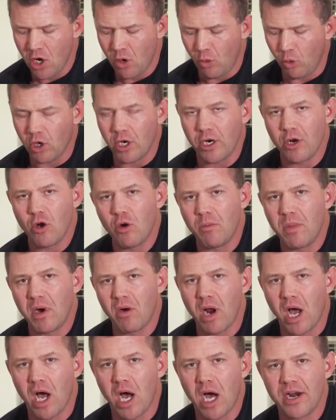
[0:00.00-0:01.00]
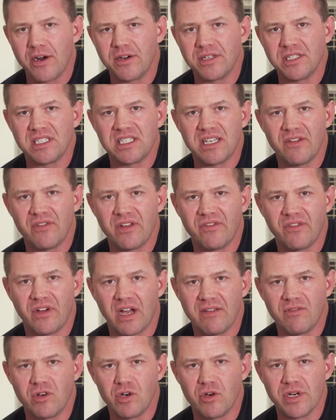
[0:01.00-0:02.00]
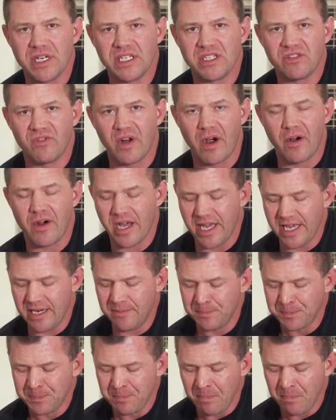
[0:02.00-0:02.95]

We're gonna go about 175 degrees Fahrenheit